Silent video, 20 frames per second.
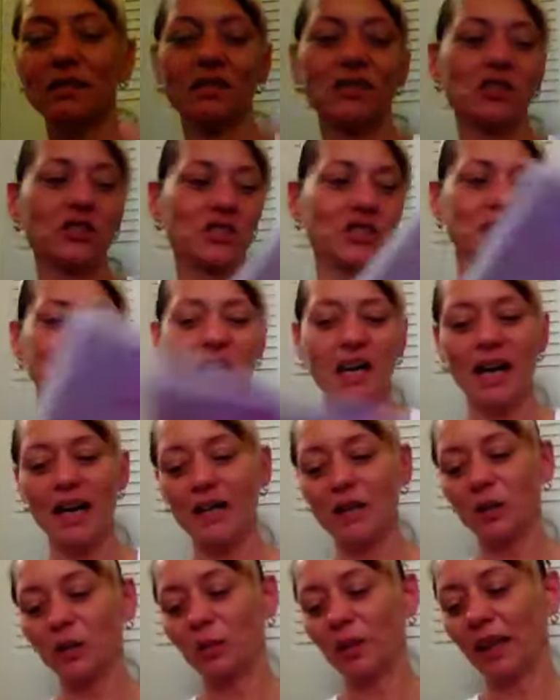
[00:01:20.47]
just the
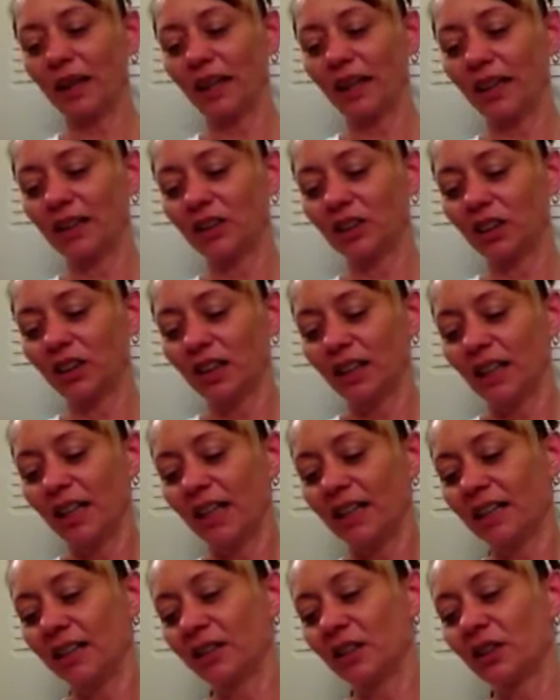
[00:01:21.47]
title page.
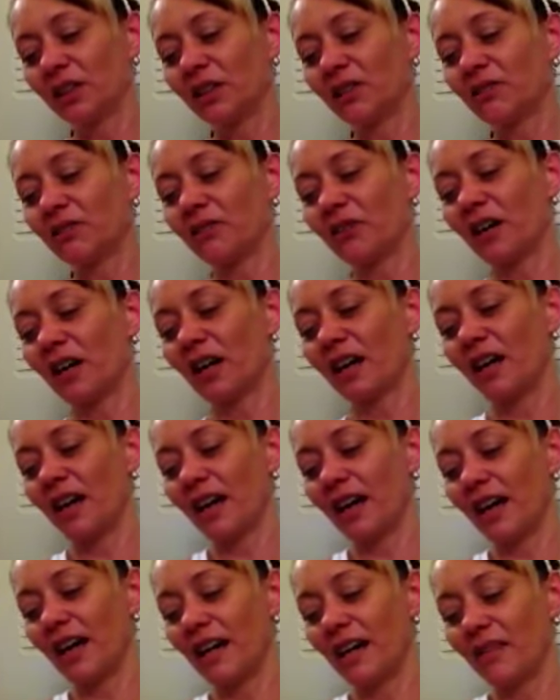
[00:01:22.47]
And then on the front, I
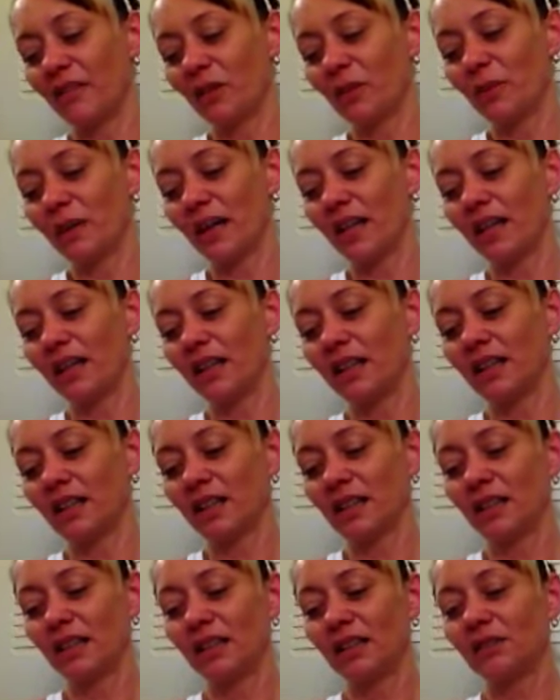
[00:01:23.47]
had everybody
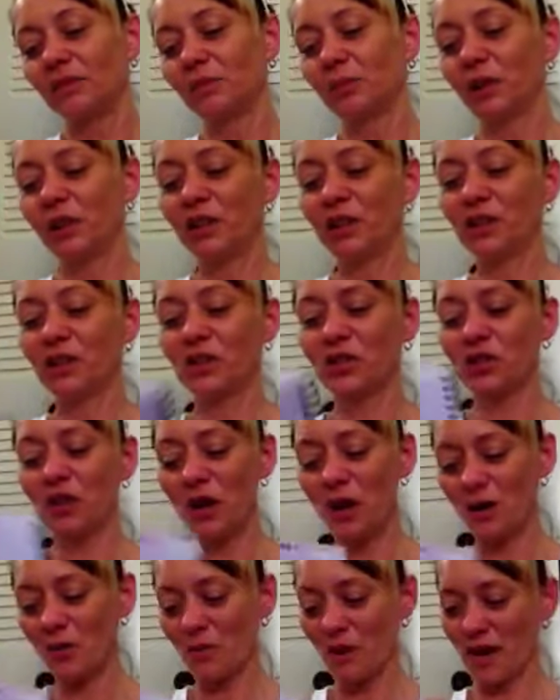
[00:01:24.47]
put their
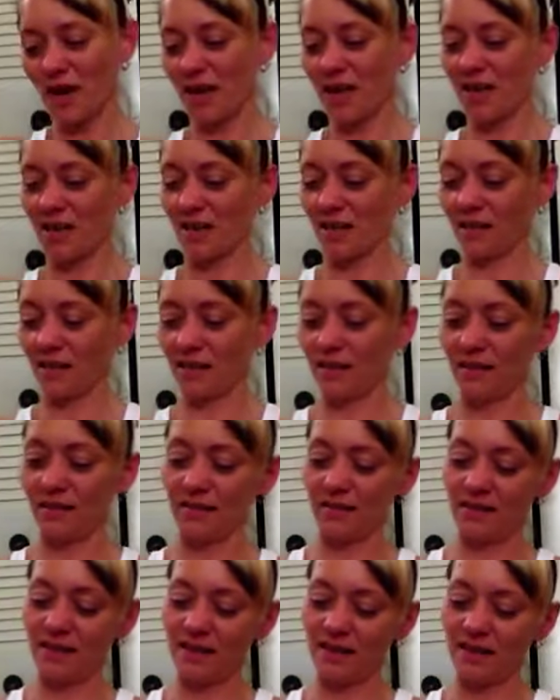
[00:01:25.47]
start weight,
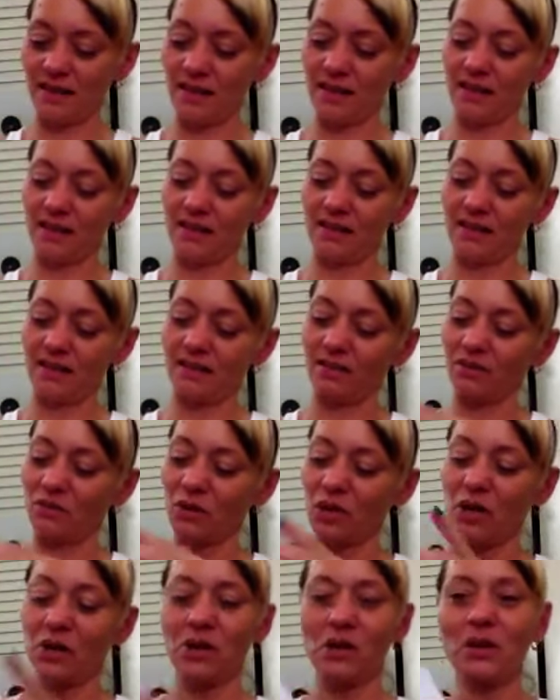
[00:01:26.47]
and then
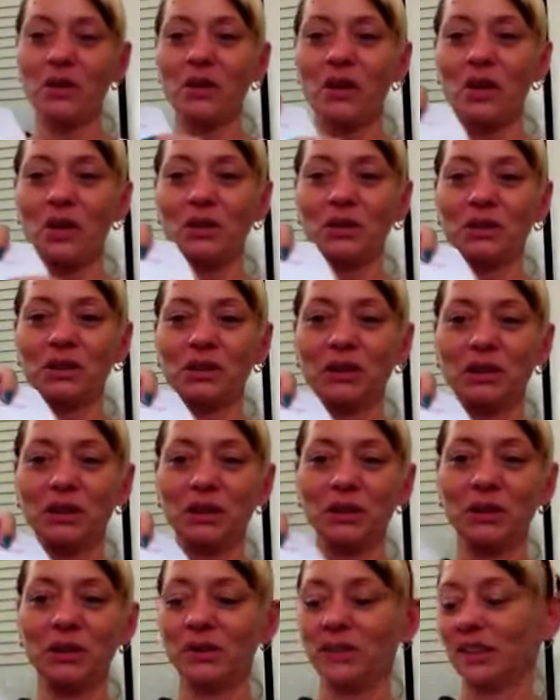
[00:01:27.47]
what their goal to
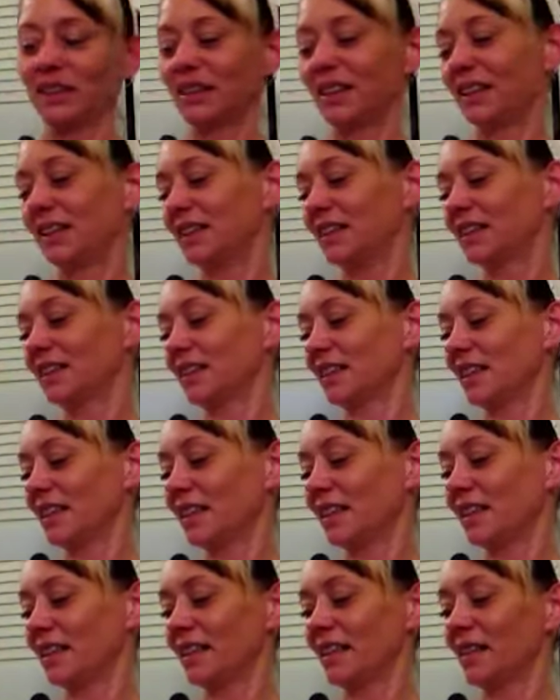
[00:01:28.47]
lose is,
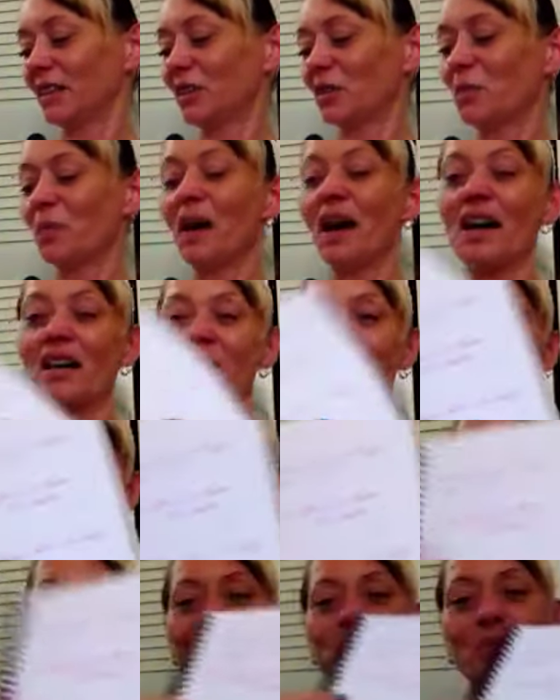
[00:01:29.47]
and then on the bottom is
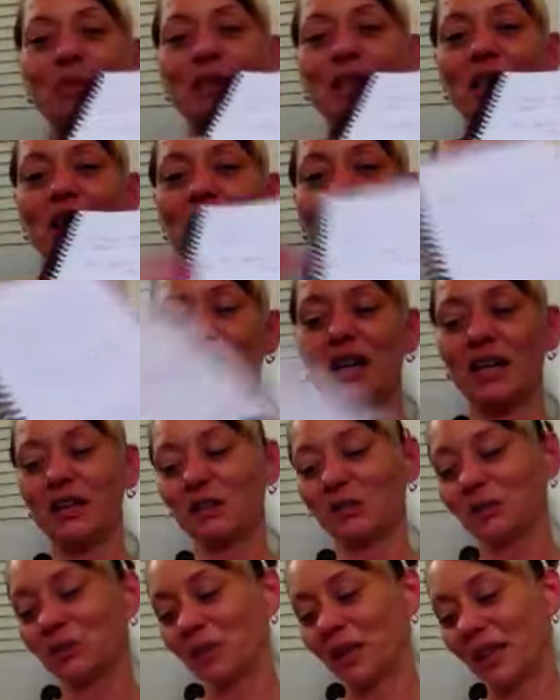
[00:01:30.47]
going to be our
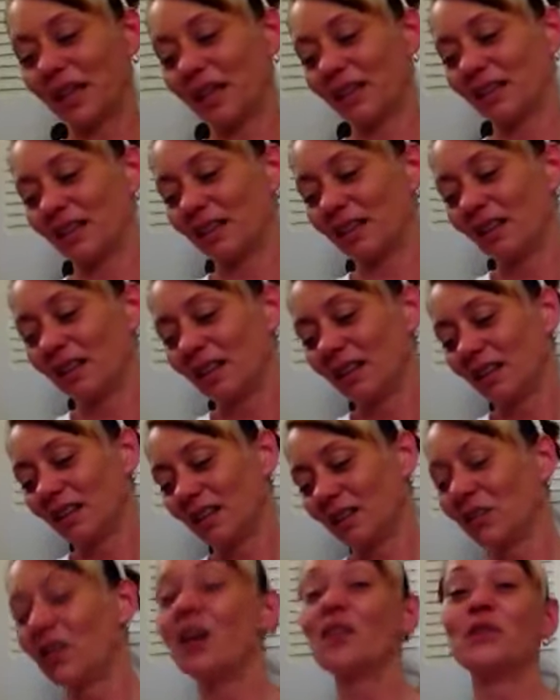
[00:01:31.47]
final weight,
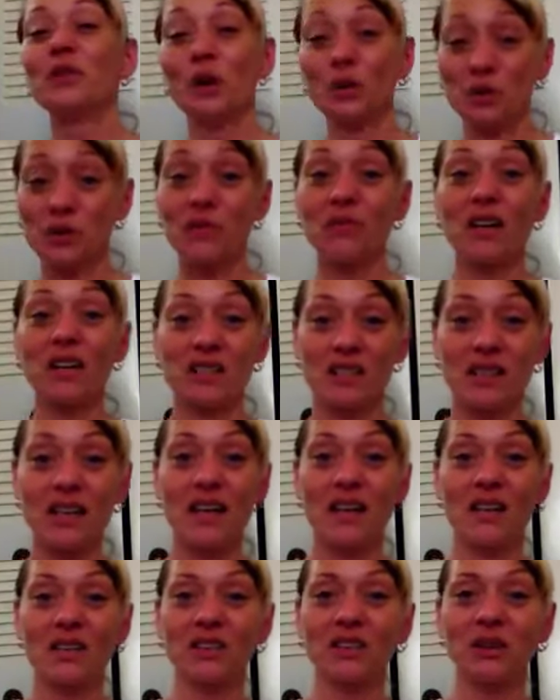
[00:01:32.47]
th those of us
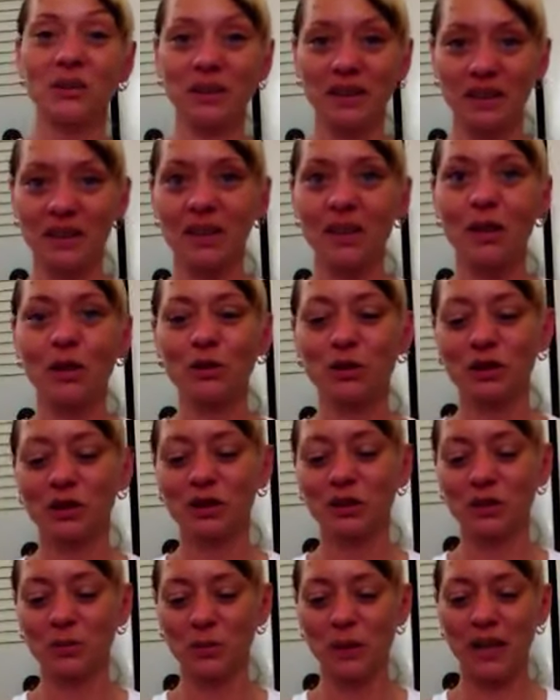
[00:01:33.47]
that are doing the goal to
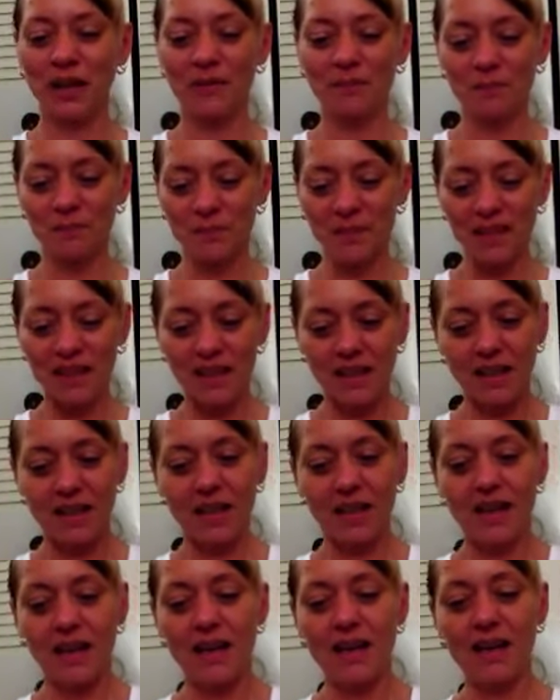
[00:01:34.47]
lose weight.
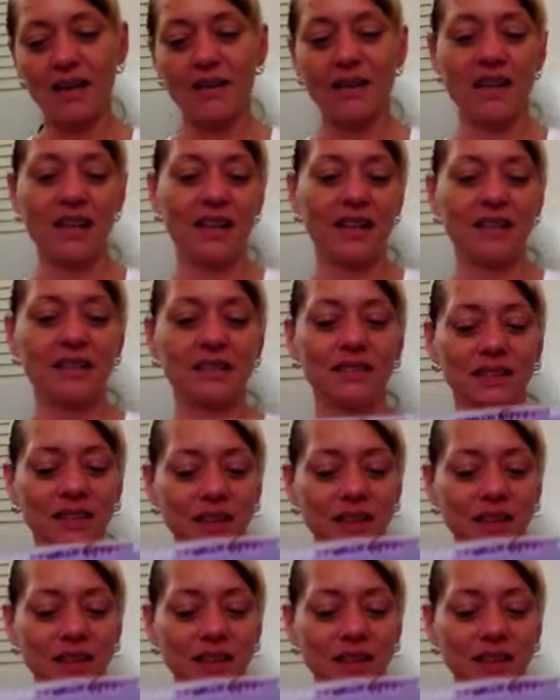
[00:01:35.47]
Alright,